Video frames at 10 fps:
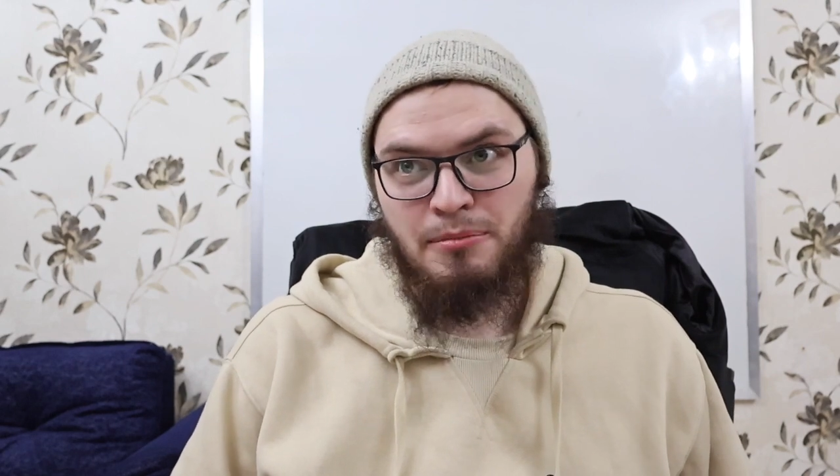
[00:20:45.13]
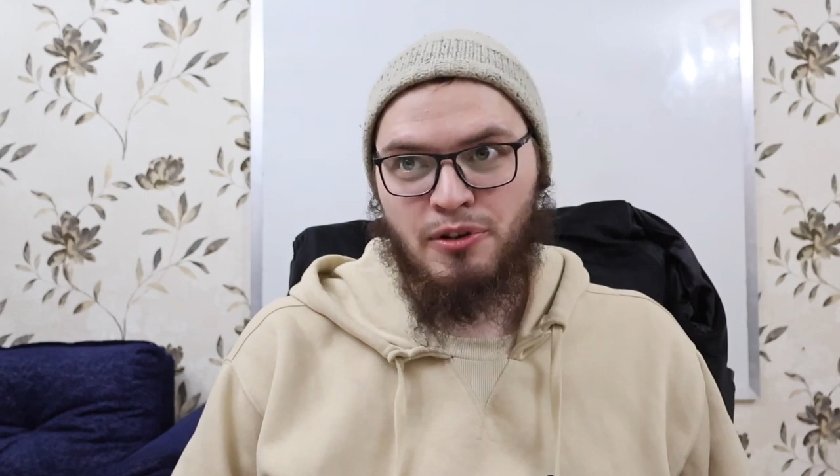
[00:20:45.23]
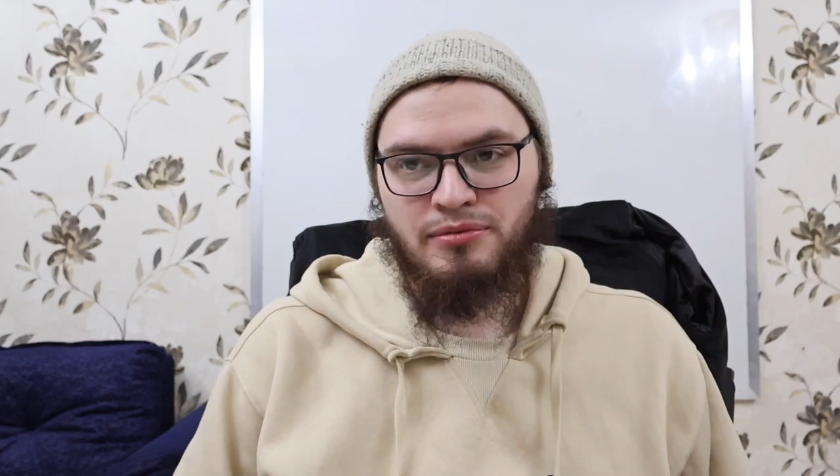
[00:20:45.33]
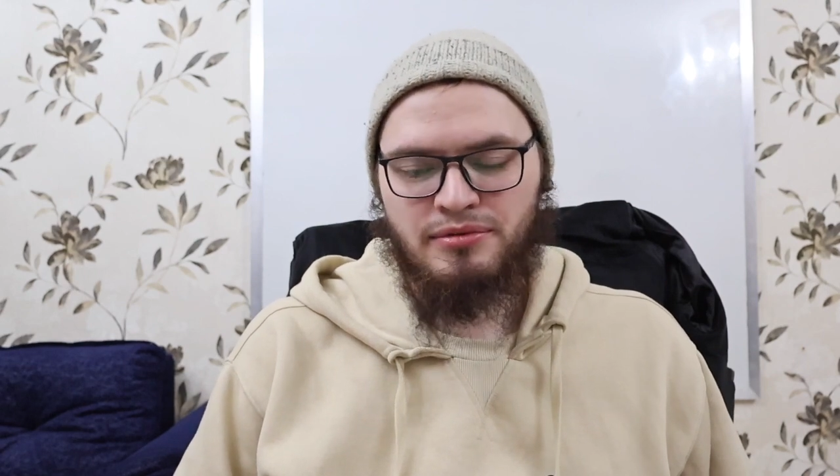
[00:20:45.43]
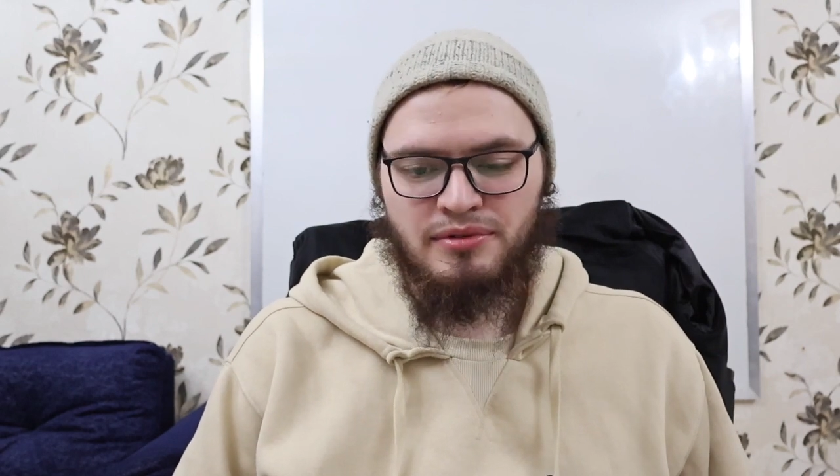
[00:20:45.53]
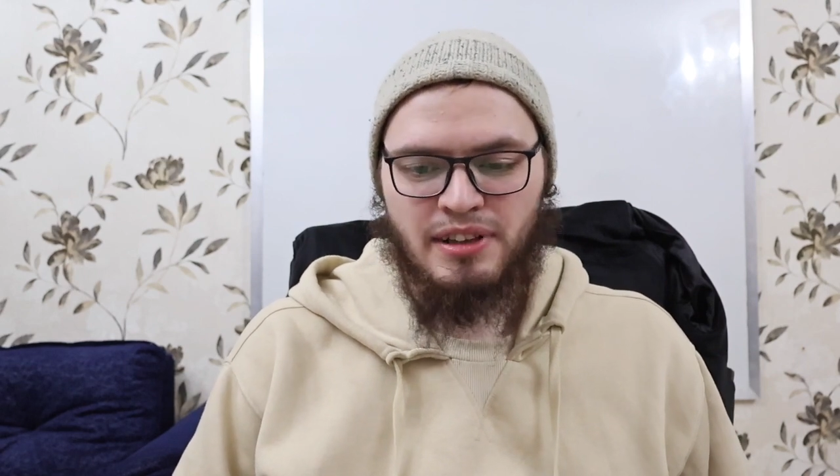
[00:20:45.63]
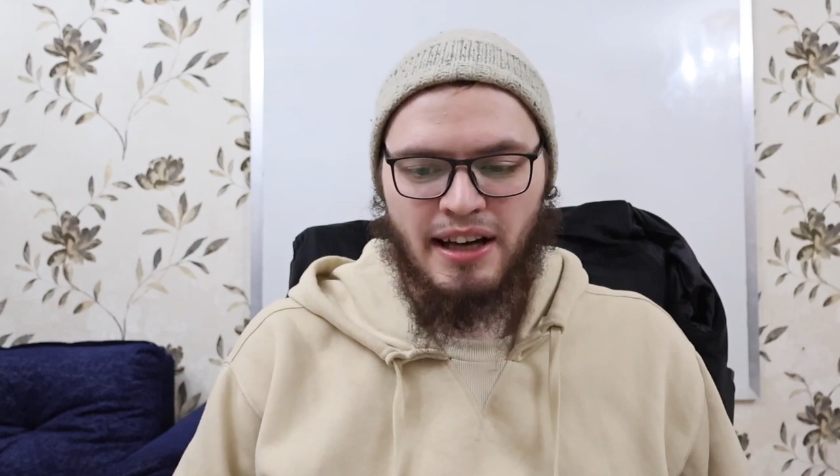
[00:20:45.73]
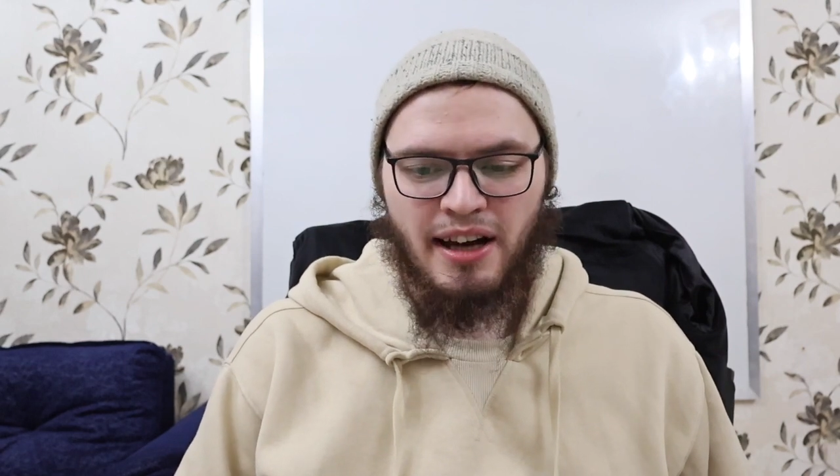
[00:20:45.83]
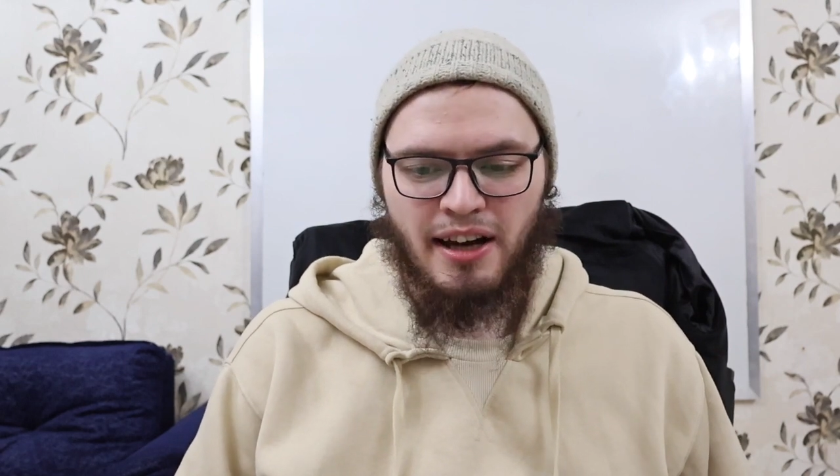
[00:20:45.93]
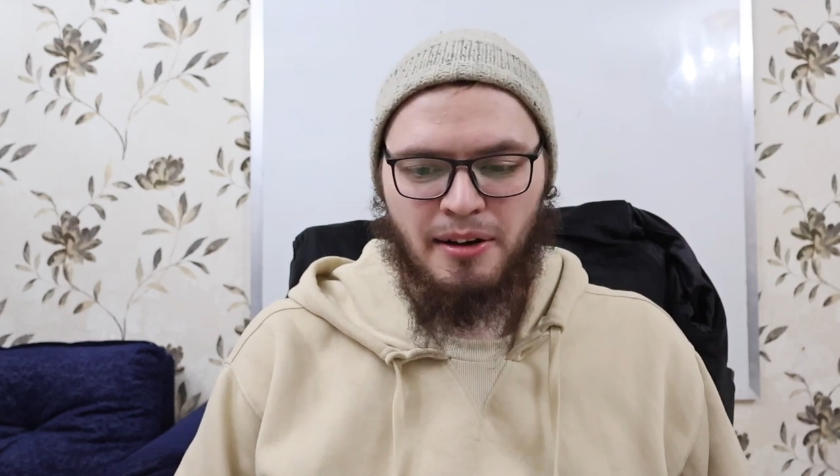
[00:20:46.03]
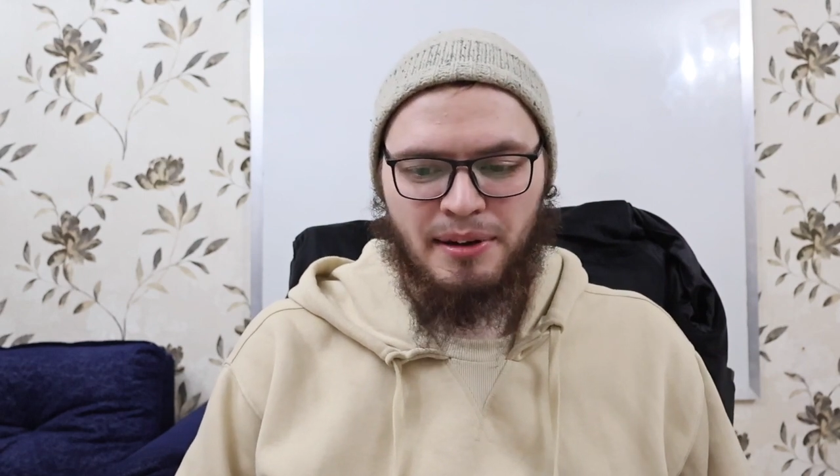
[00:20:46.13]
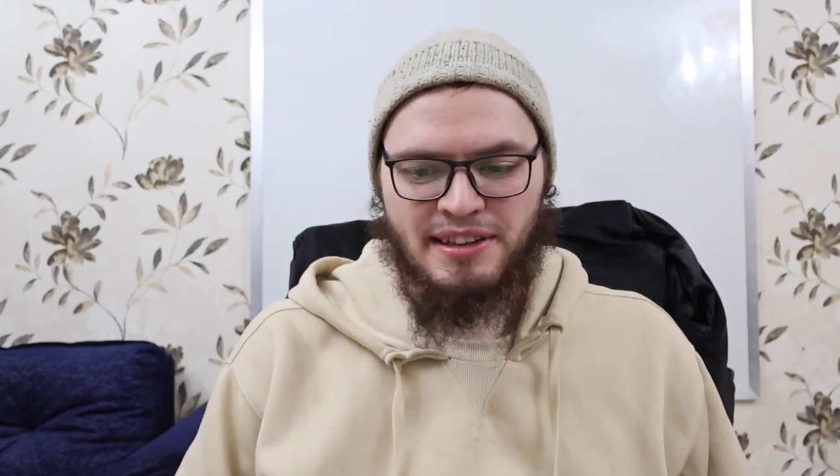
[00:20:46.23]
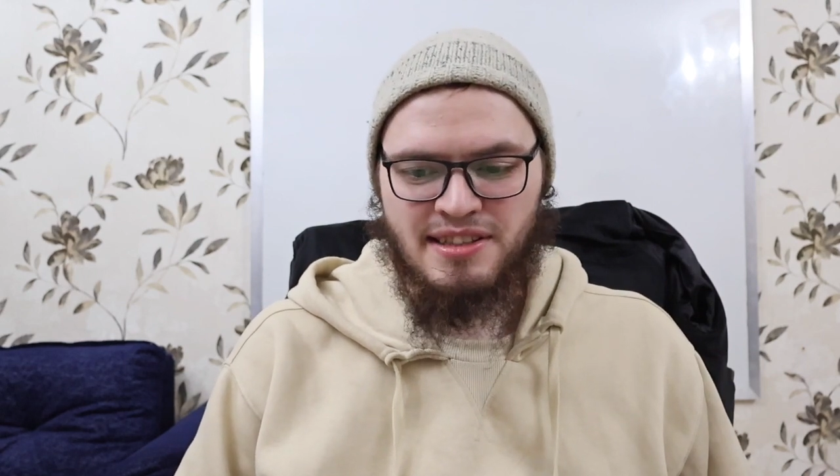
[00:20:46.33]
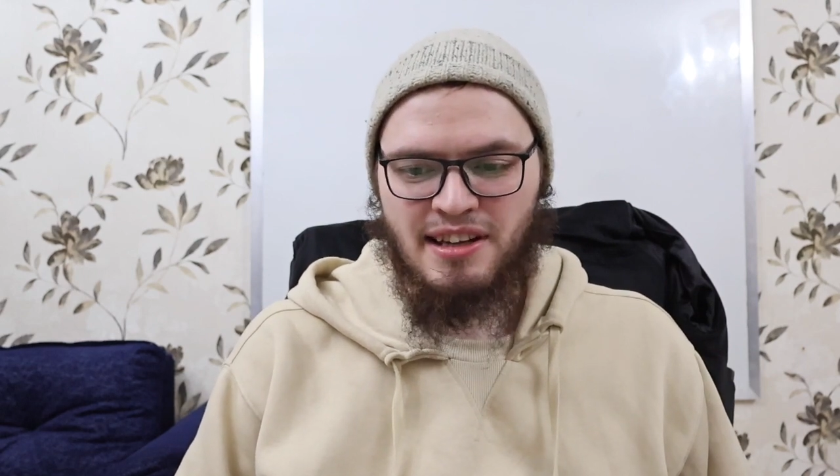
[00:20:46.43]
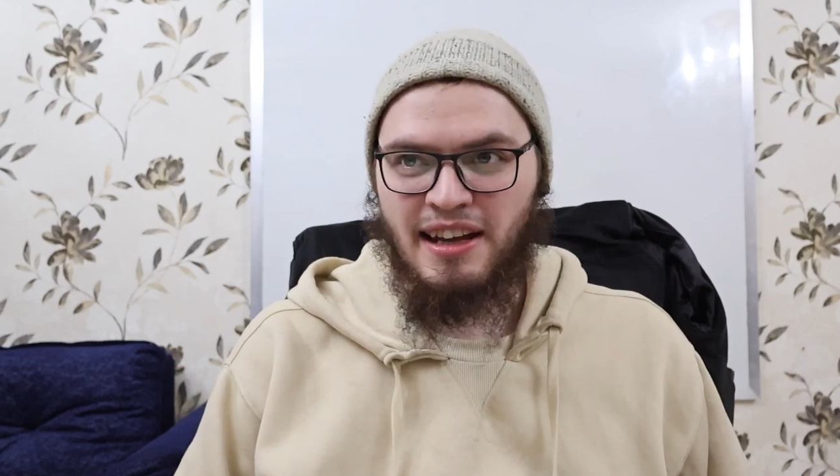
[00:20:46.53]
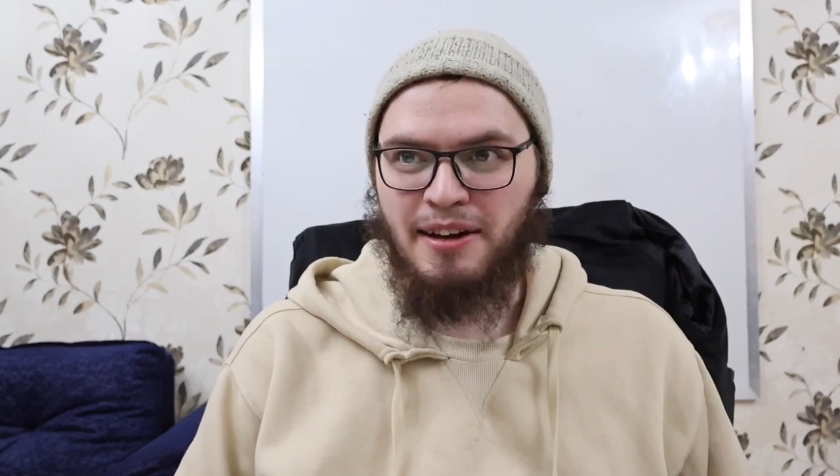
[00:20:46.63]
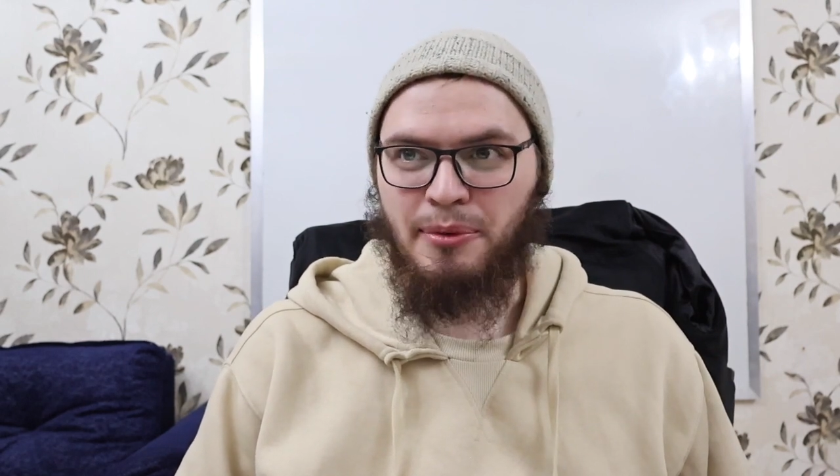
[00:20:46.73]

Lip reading: move in salah,